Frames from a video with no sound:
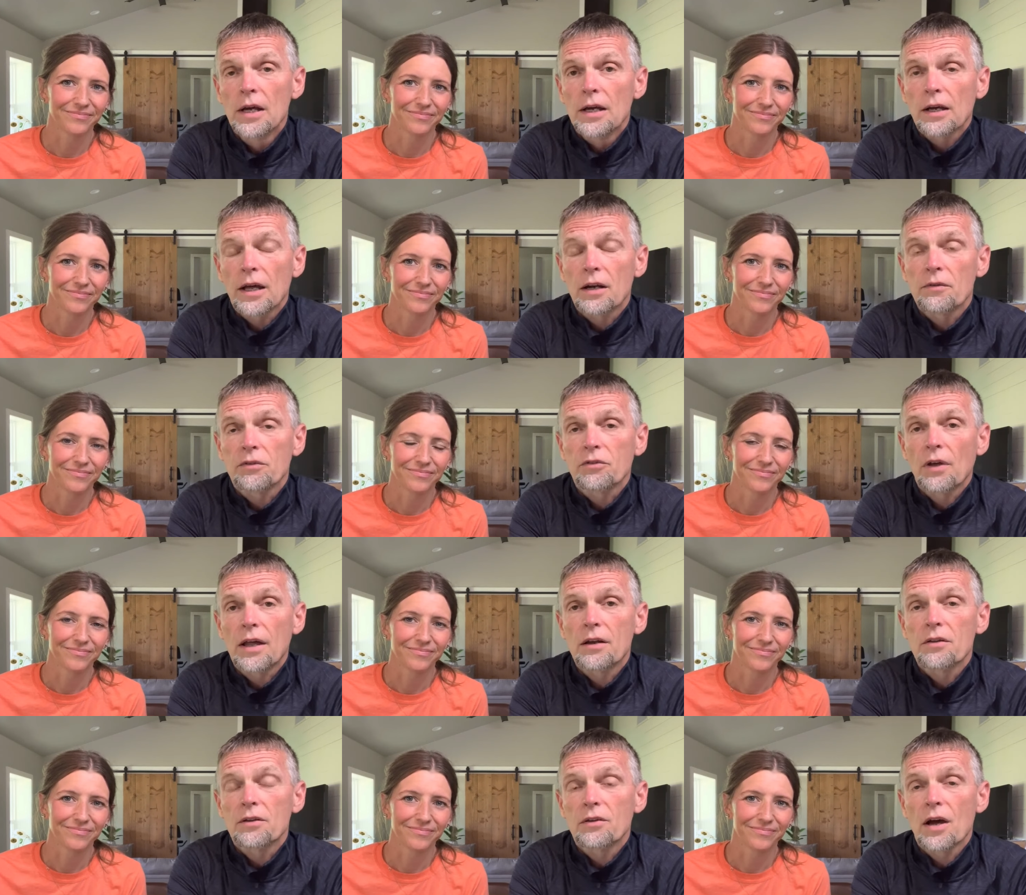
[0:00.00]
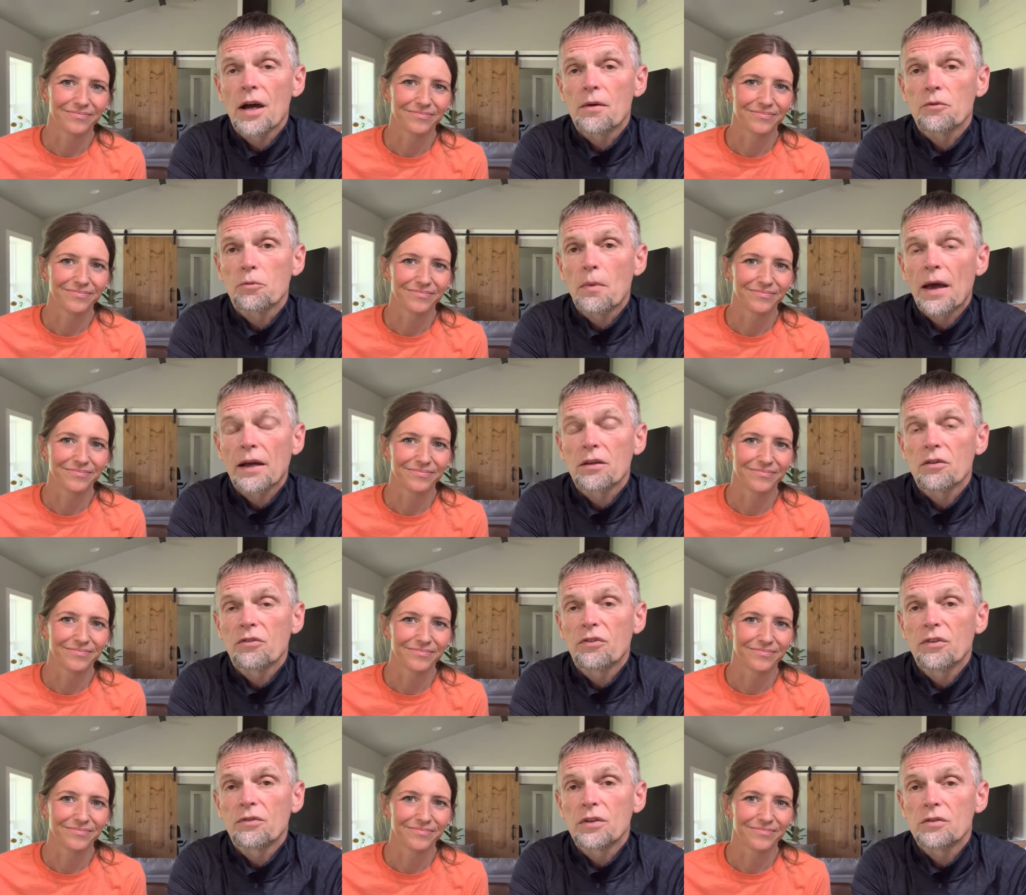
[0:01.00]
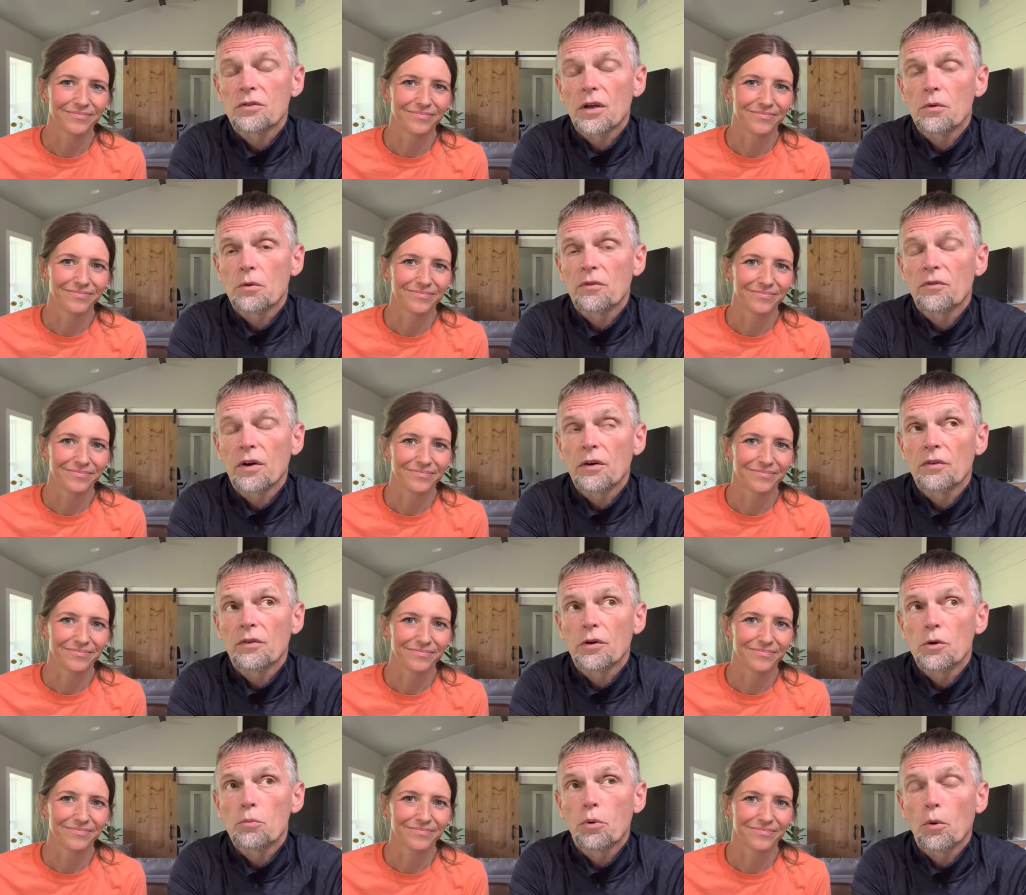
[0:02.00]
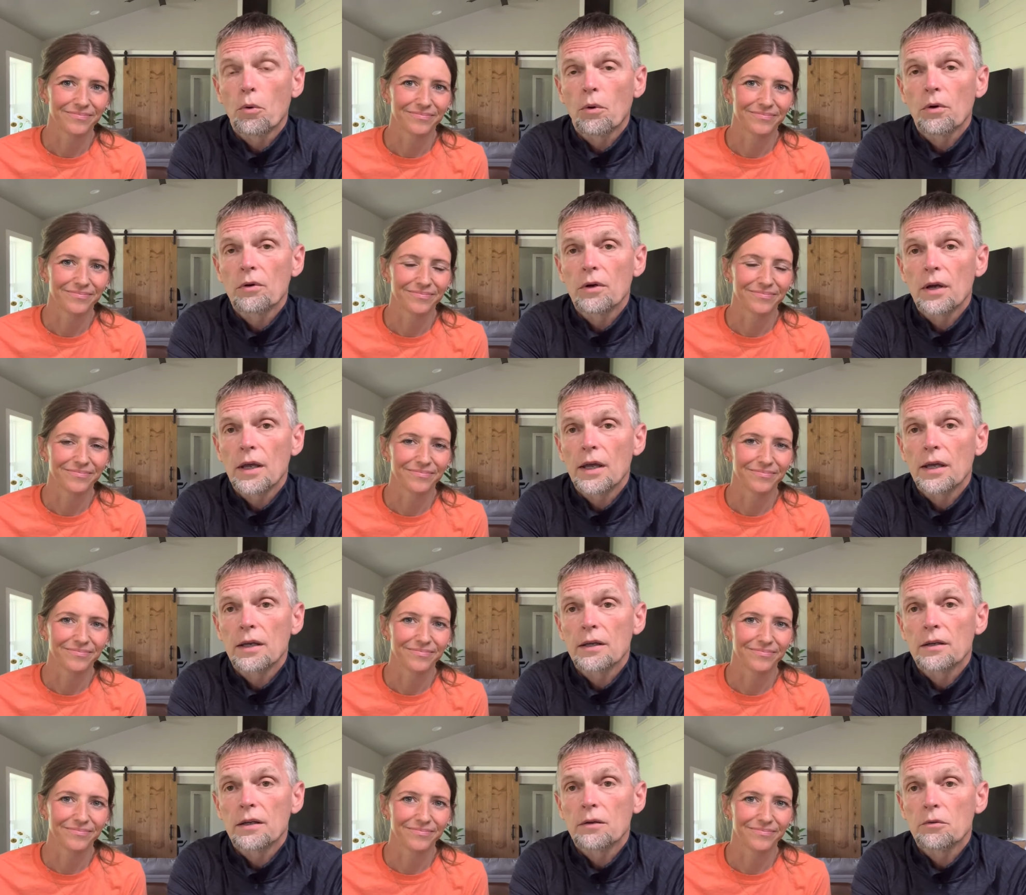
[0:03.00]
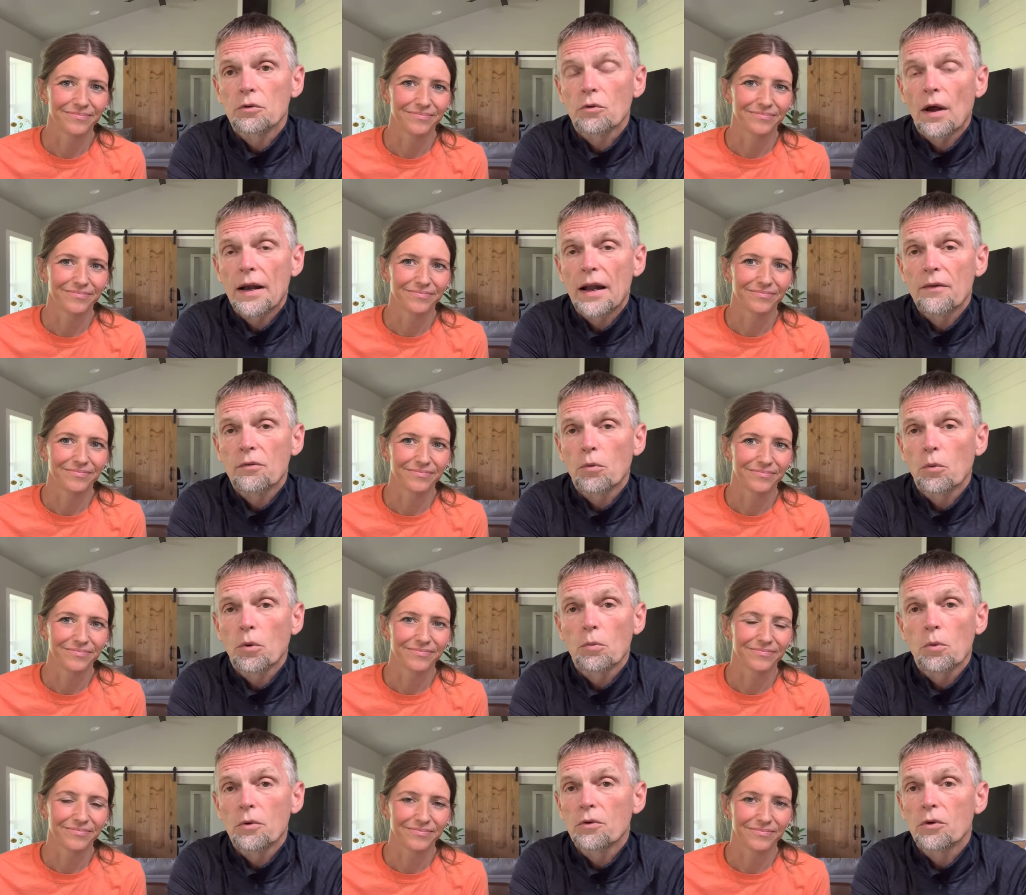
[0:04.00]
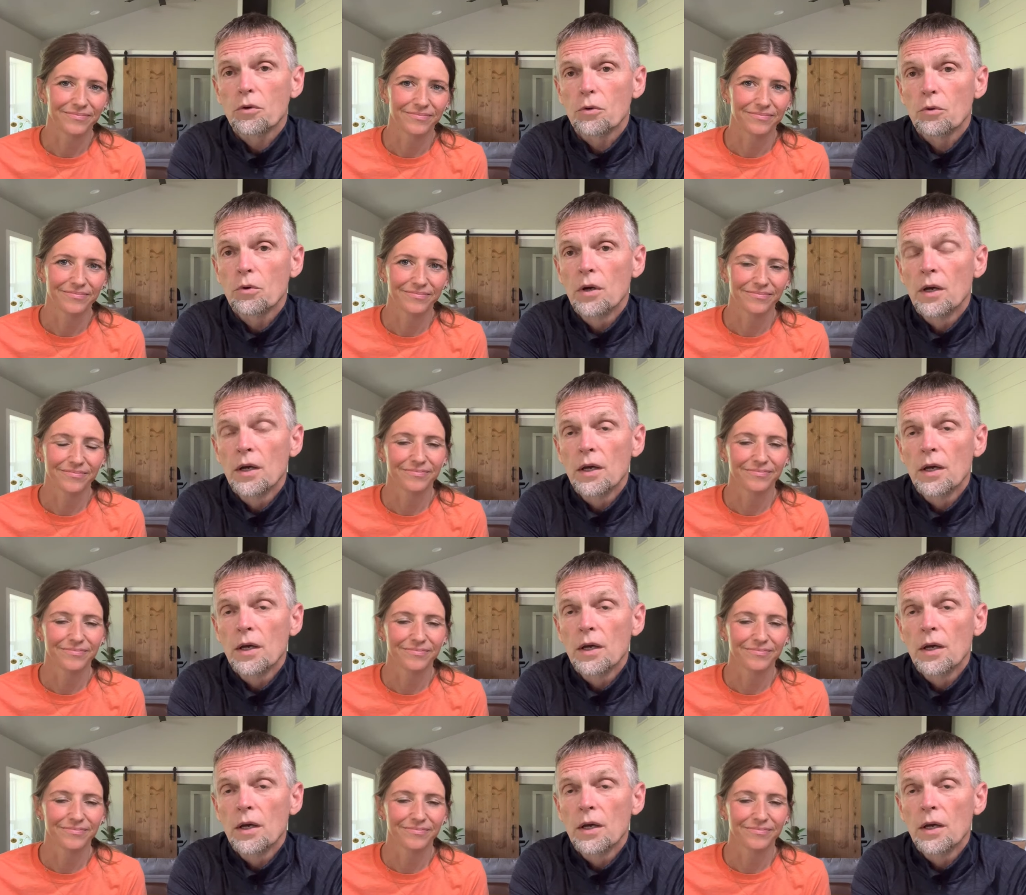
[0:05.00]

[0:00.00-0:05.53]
Speaker 1: kind of a sign of the times. Back in the fifties, they were very, very poor, and it was right after World War Two.